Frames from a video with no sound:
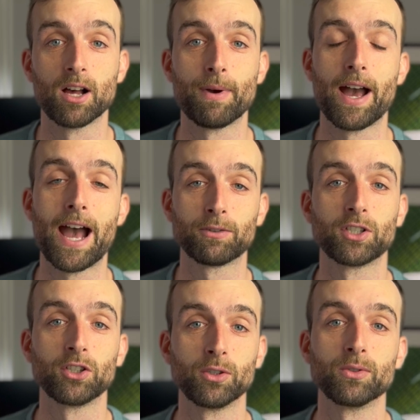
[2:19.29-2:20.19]
about how to
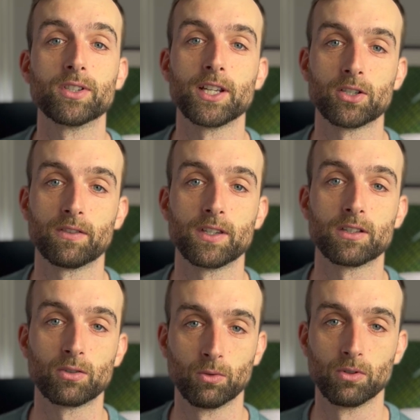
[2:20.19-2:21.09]
use each of these
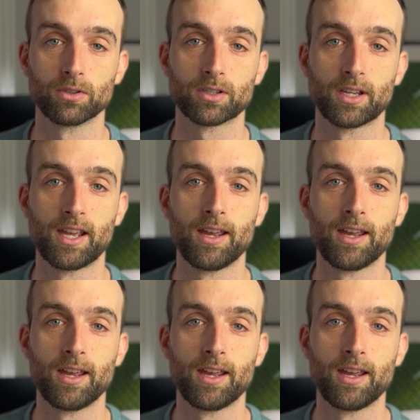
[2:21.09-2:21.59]
tools.